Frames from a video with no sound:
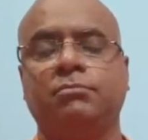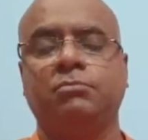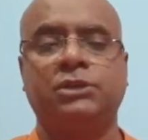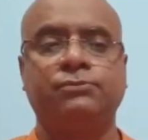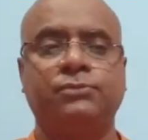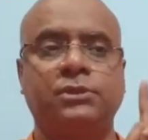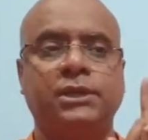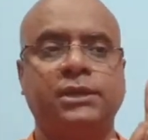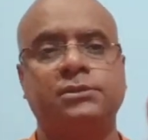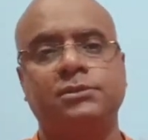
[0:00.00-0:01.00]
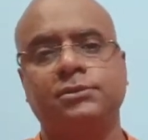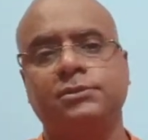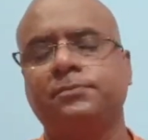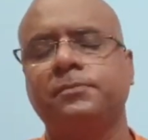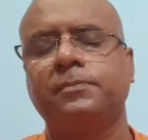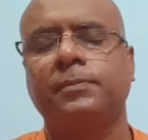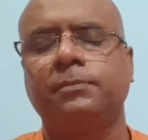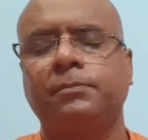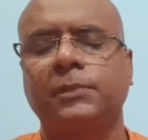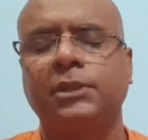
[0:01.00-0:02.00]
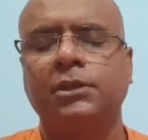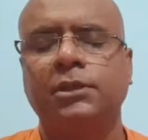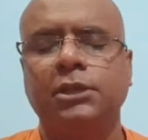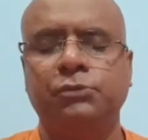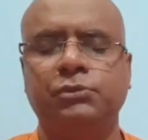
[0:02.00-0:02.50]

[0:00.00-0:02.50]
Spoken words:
But for that, you